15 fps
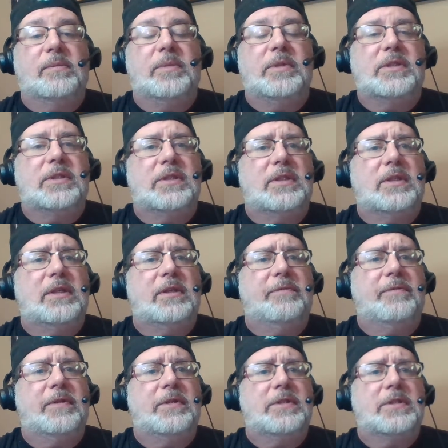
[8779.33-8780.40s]
Let me see
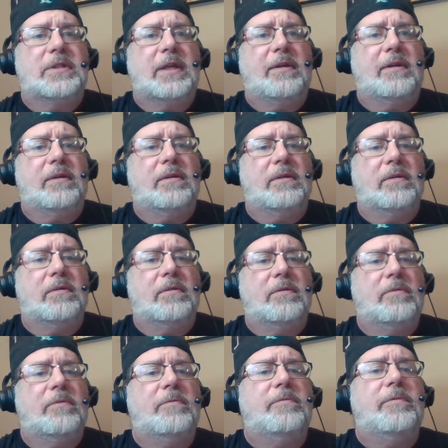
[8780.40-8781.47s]
if this is a
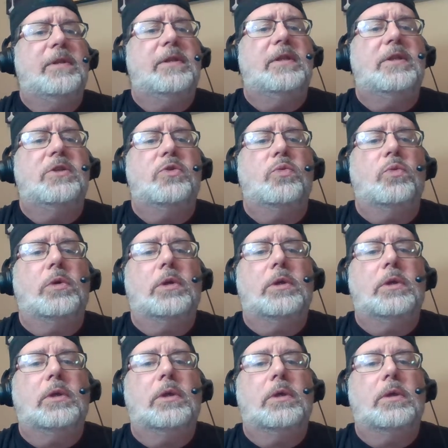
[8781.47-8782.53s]
vintage
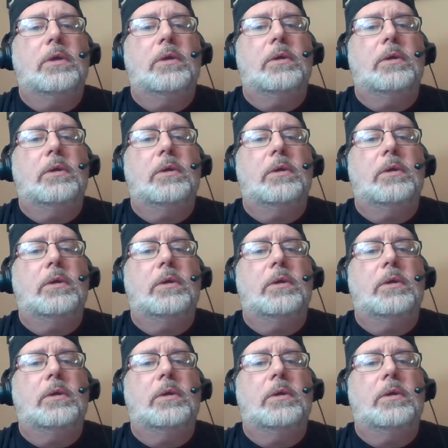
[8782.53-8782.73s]
one.